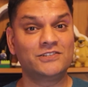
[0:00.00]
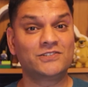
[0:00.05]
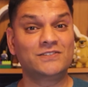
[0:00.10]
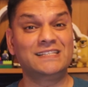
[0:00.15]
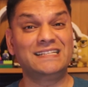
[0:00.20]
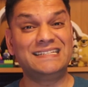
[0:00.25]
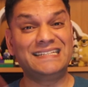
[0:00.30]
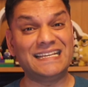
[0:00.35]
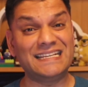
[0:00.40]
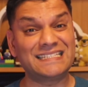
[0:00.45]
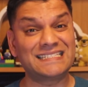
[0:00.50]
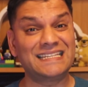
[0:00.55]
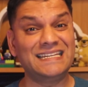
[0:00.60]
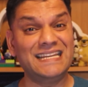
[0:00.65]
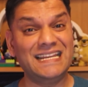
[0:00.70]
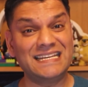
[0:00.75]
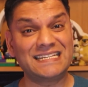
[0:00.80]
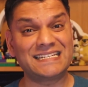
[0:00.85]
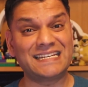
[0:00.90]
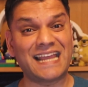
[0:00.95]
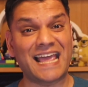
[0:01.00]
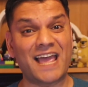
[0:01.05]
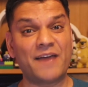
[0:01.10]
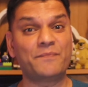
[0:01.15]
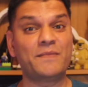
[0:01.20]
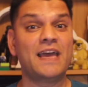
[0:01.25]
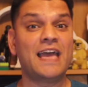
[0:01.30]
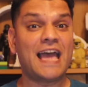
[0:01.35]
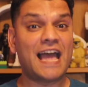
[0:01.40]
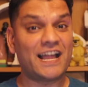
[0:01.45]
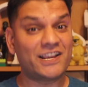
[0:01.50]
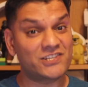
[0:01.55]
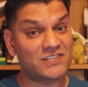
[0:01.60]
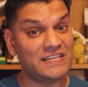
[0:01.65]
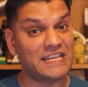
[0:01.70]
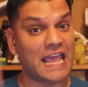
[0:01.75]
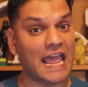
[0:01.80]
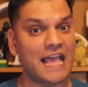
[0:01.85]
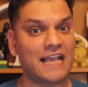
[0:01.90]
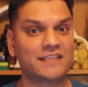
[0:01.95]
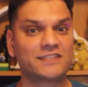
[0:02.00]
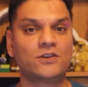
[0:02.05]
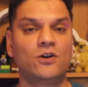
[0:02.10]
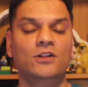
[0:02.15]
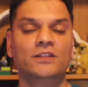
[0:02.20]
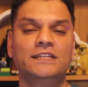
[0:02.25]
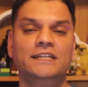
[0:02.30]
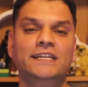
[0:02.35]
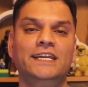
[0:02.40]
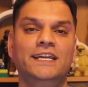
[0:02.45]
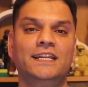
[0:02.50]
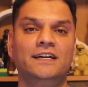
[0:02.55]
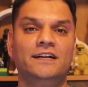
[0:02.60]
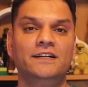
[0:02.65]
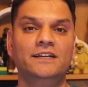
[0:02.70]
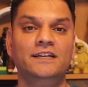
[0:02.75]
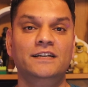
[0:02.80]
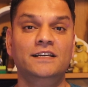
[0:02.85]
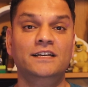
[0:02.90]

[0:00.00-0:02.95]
So the destination app actually has all the data.